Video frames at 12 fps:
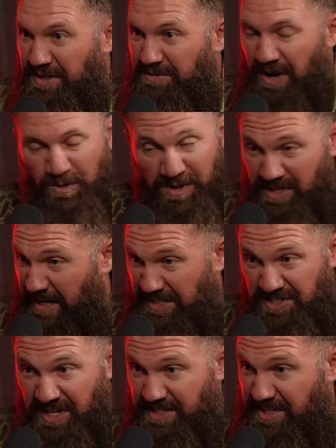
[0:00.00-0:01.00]
right? Within like
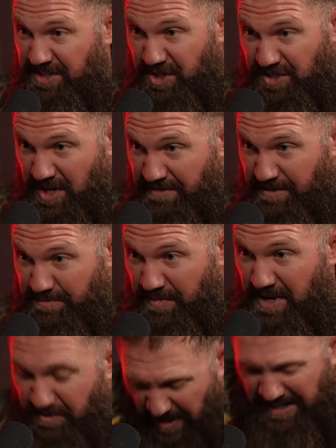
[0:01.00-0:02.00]
6 inches of him,
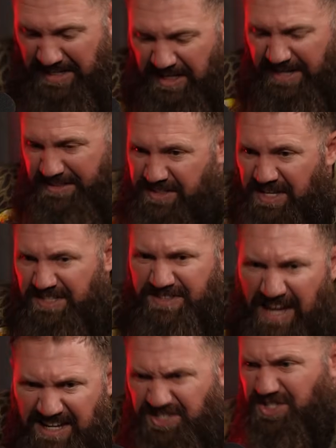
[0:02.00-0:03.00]
right? He like
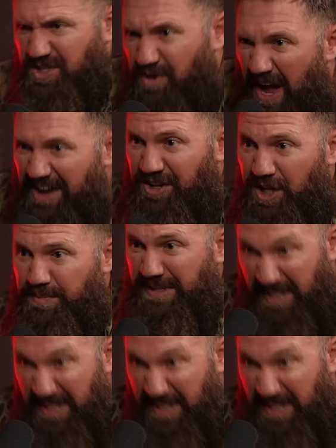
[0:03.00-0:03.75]
dances around a little bit,